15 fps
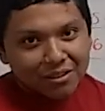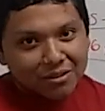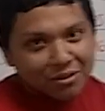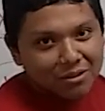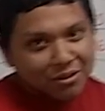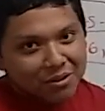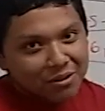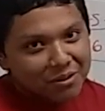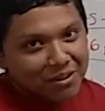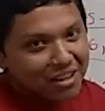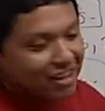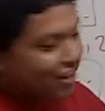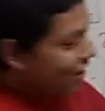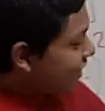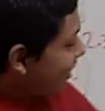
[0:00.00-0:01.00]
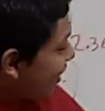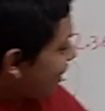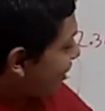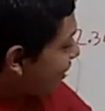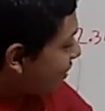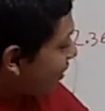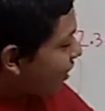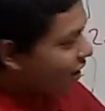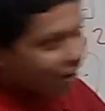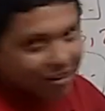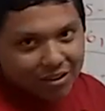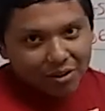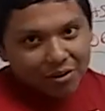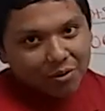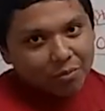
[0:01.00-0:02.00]
So, and then the,
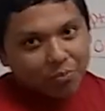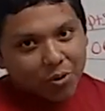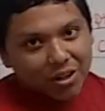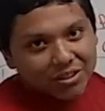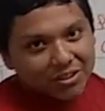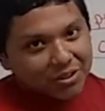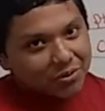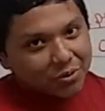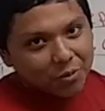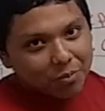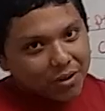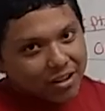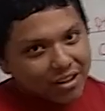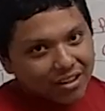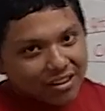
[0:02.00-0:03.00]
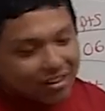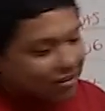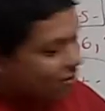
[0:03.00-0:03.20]
the process is repeating.